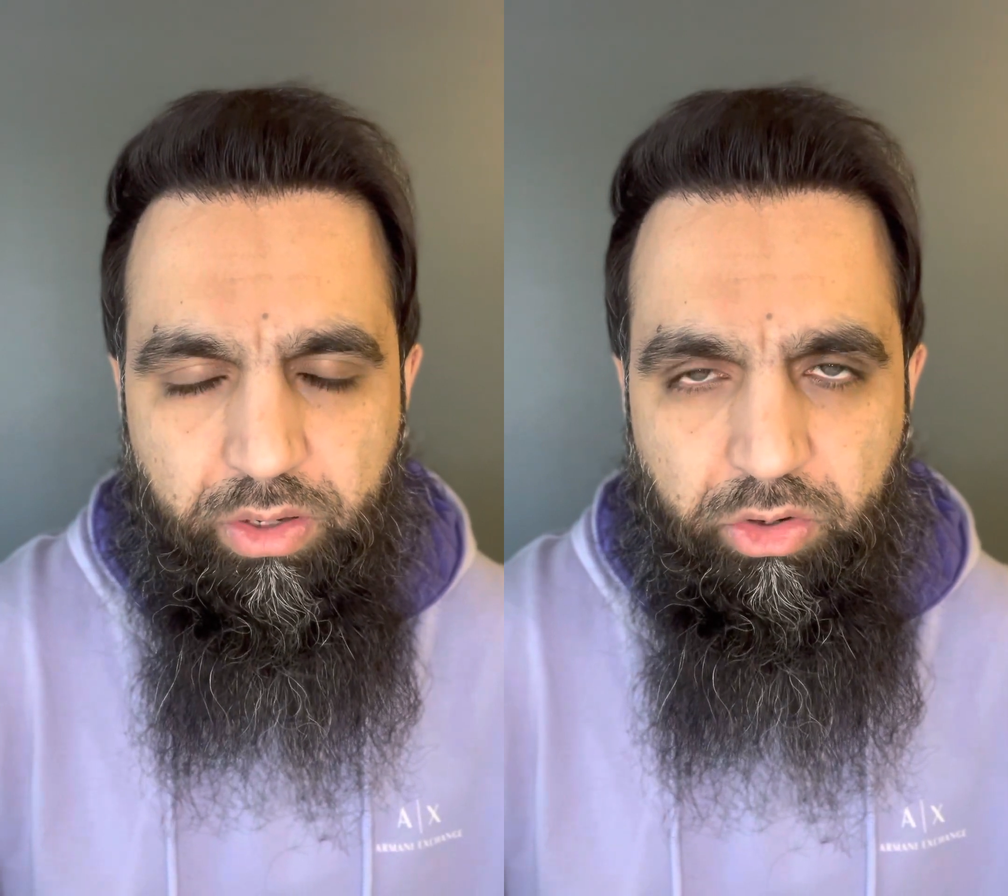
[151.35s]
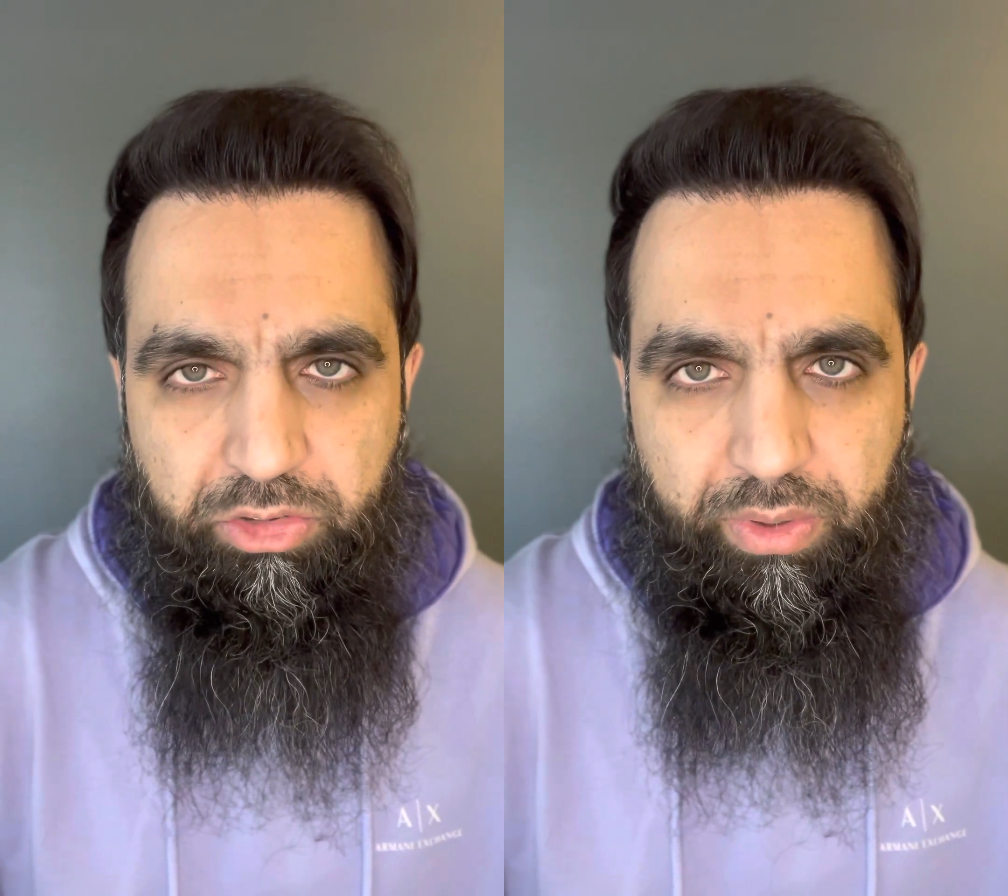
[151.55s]

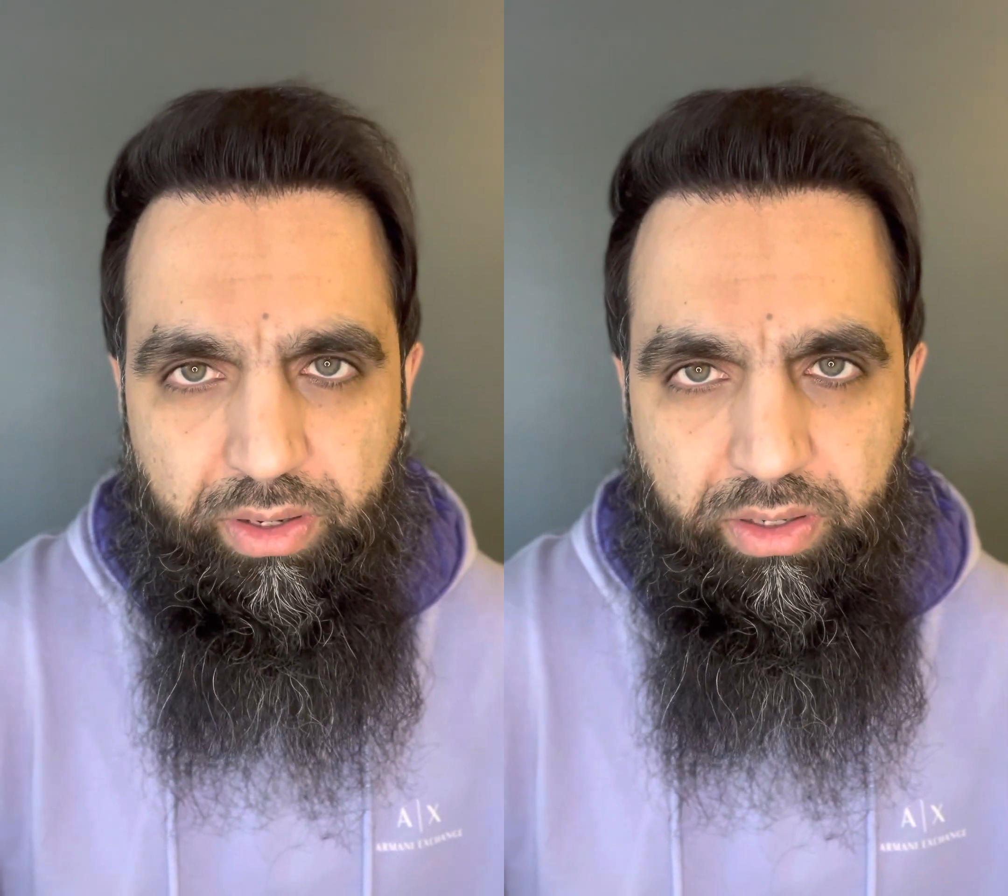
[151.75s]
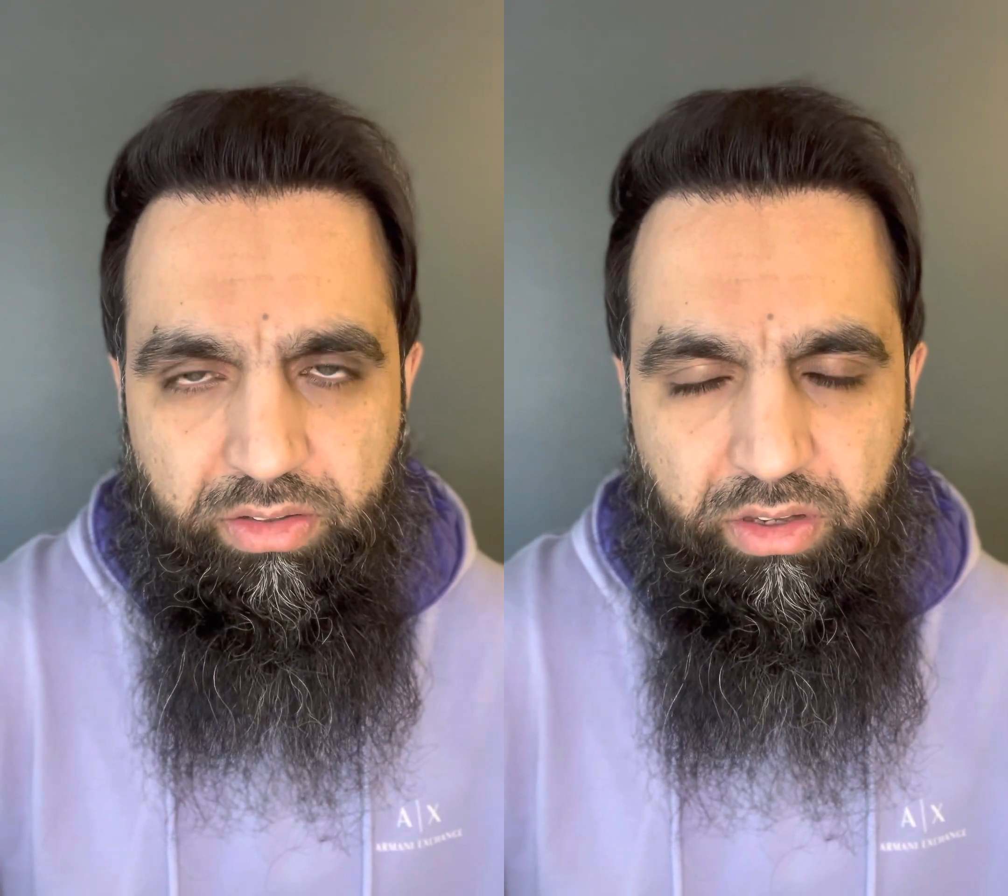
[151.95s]

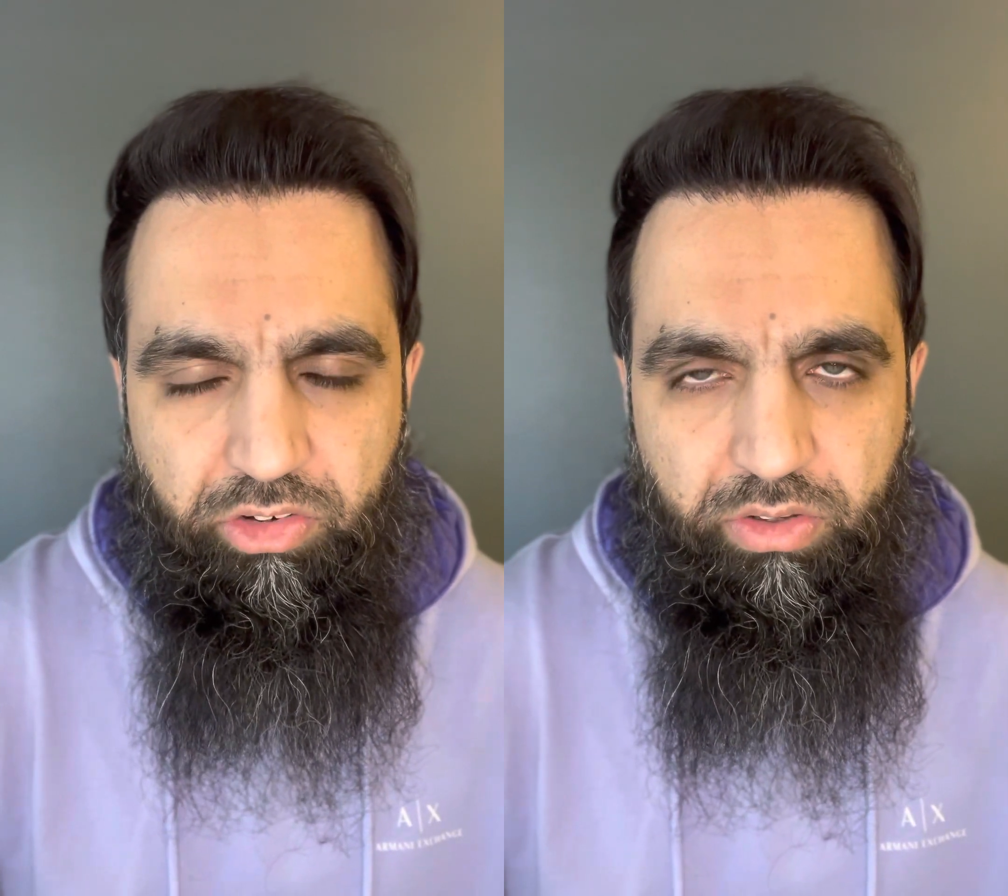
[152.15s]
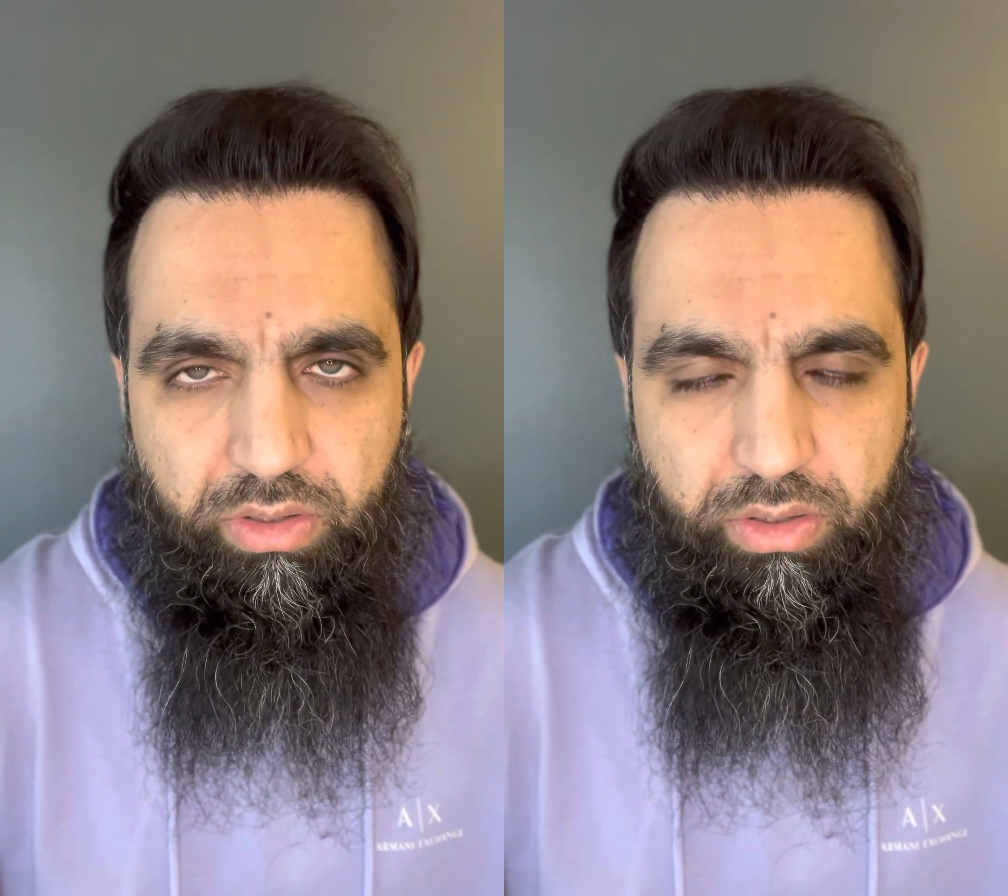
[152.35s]

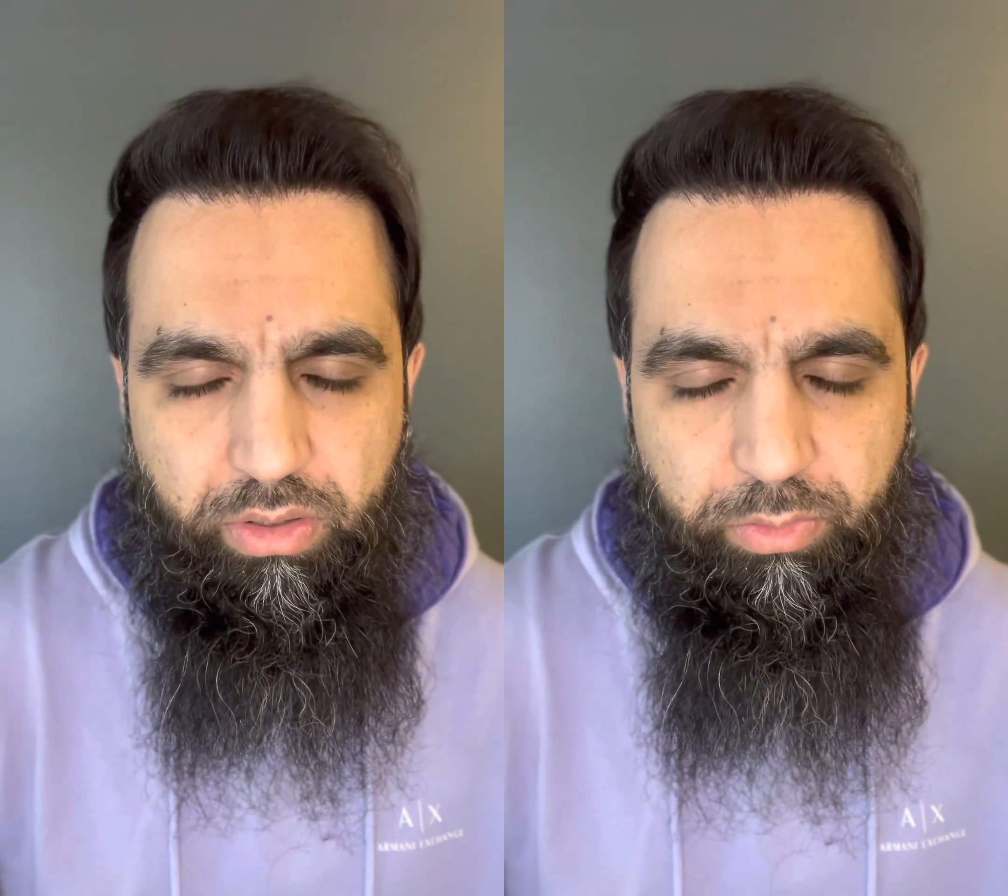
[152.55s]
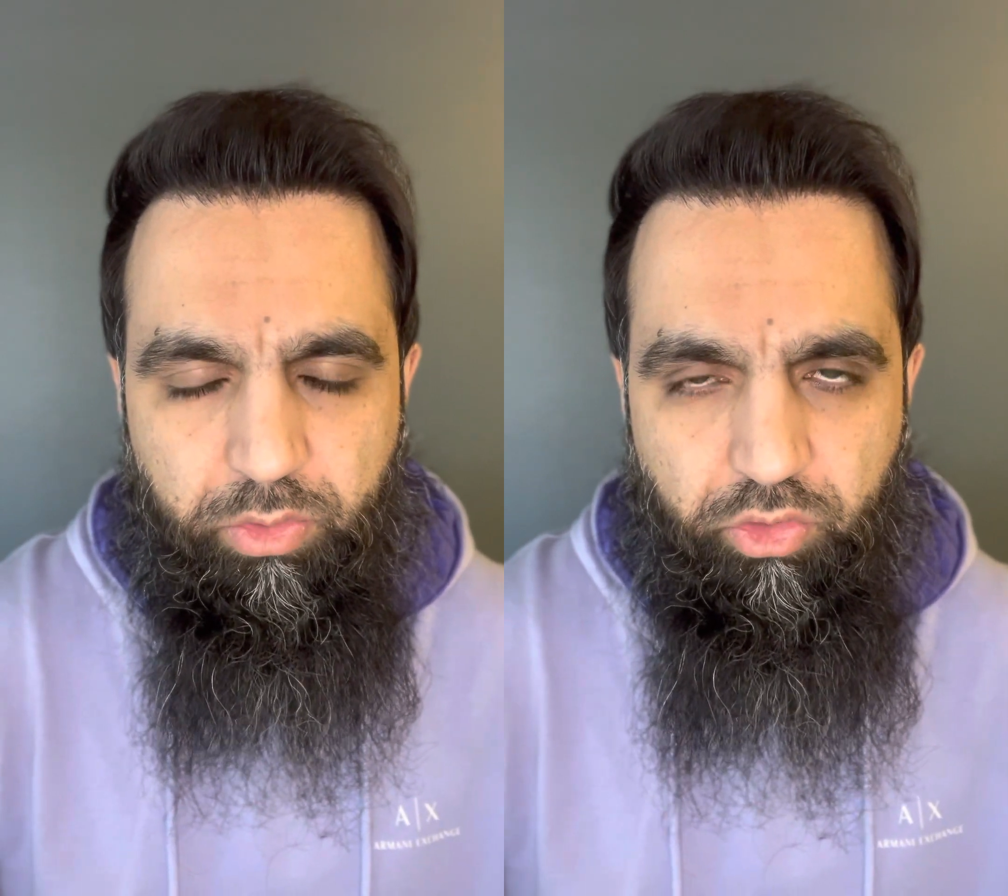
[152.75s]
hospitalization
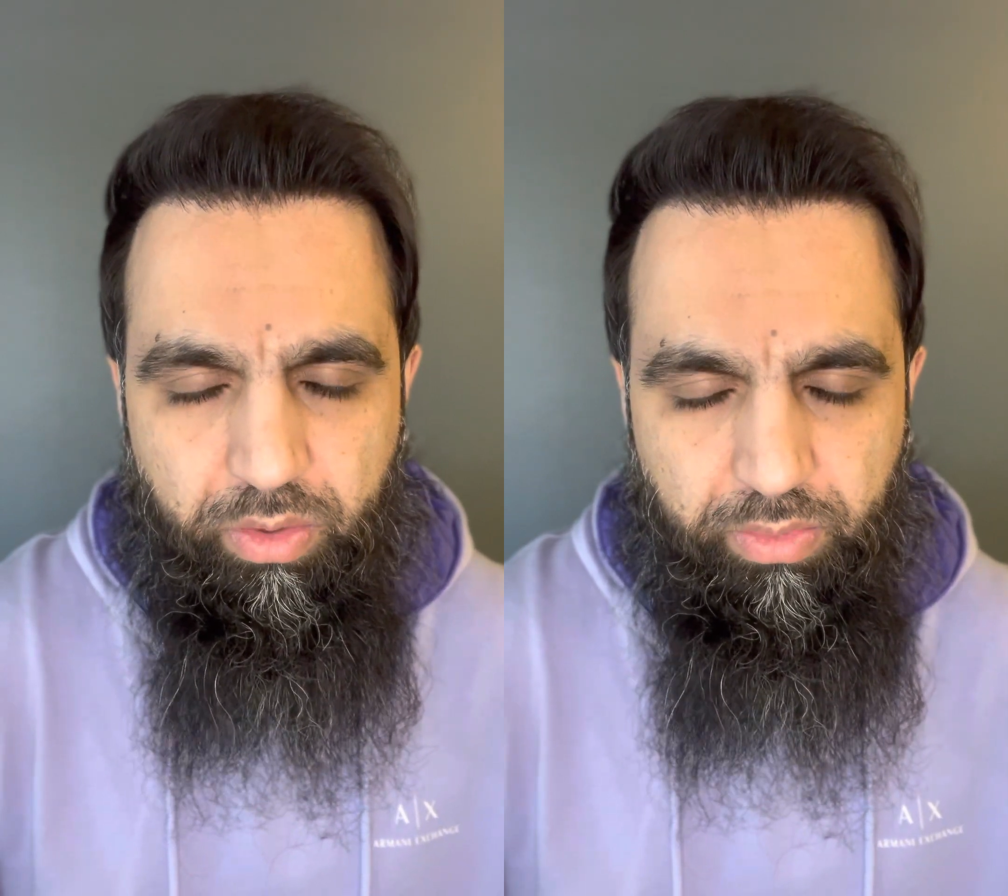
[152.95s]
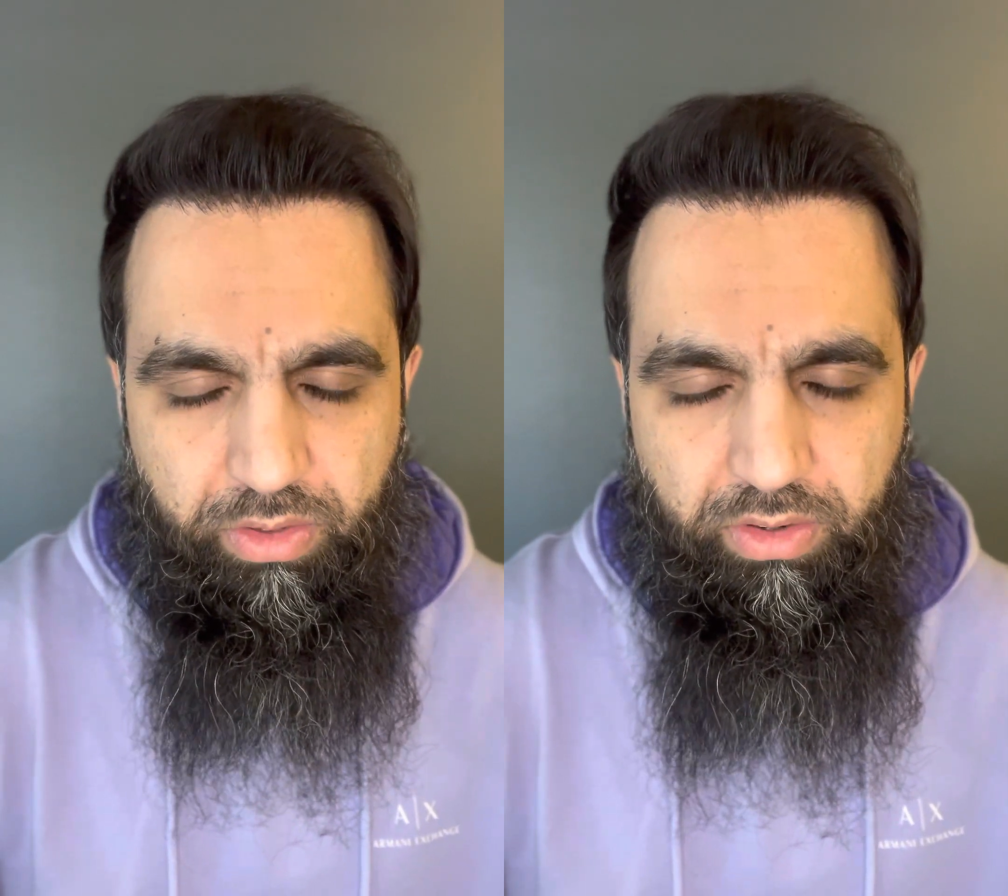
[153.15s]
for
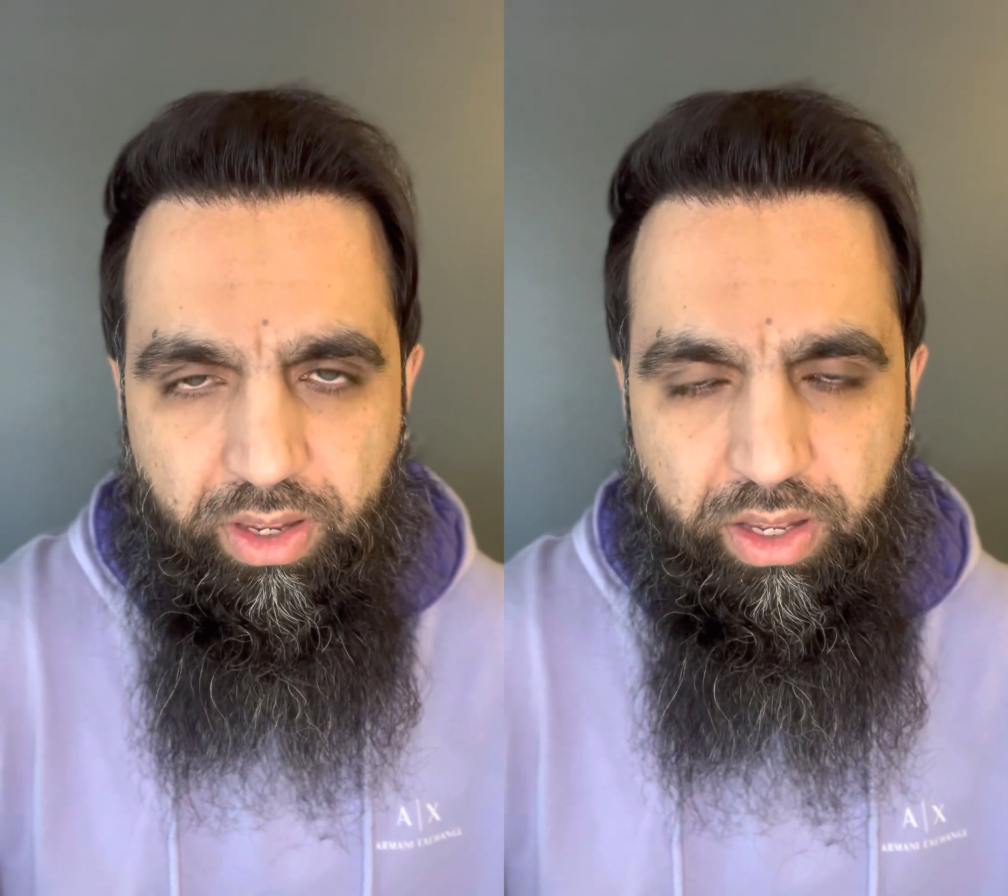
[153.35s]
treatment.